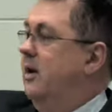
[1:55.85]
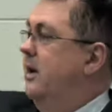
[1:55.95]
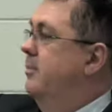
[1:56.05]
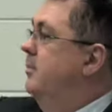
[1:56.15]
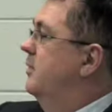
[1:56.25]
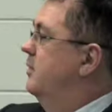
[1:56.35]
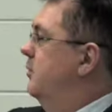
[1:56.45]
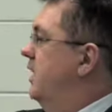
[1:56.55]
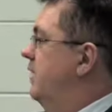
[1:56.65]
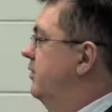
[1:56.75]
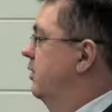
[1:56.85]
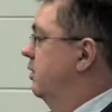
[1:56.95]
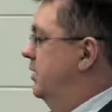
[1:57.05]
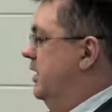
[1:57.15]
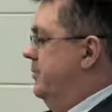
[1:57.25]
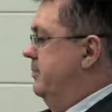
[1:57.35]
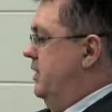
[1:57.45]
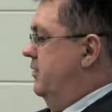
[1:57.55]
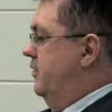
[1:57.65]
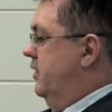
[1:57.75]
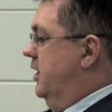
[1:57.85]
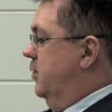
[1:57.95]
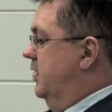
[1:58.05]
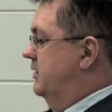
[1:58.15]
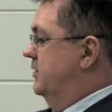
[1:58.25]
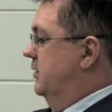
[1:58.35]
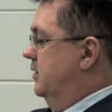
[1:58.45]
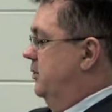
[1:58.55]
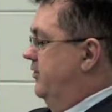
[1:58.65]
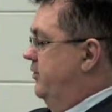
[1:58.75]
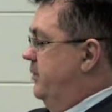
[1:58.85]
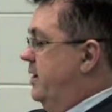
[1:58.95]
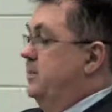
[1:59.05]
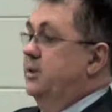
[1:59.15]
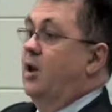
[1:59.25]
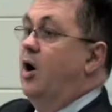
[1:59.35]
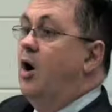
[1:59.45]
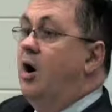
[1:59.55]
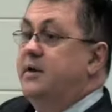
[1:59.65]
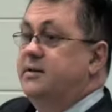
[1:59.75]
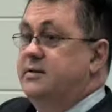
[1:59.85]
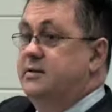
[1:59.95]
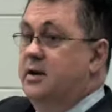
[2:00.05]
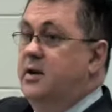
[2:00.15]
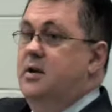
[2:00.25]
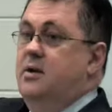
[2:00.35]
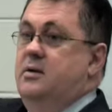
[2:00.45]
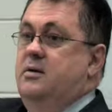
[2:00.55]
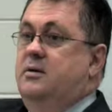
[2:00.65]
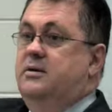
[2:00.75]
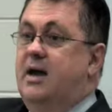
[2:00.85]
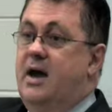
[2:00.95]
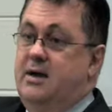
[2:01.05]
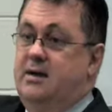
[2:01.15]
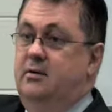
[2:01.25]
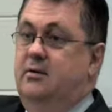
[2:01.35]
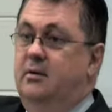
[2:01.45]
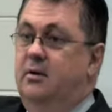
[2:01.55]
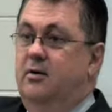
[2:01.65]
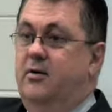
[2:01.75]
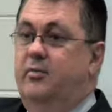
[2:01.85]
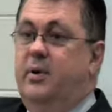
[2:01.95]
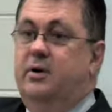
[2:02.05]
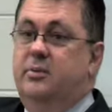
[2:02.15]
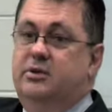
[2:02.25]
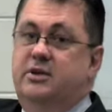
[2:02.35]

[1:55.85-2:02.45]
Um, if we have a look, um, and if I go west a little bit for a moment, the highest take of poker